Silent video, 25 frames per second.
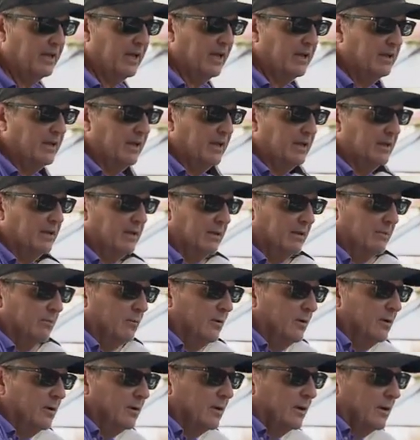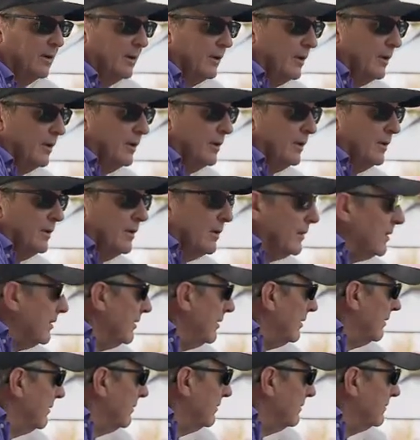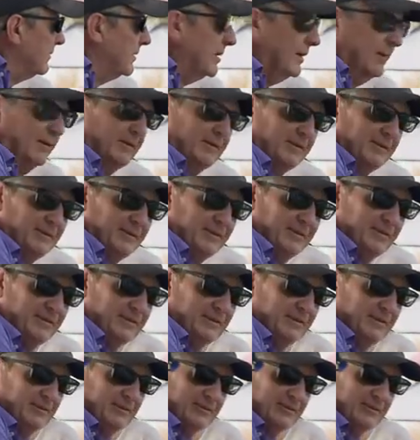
I enjoy set routine and set work, but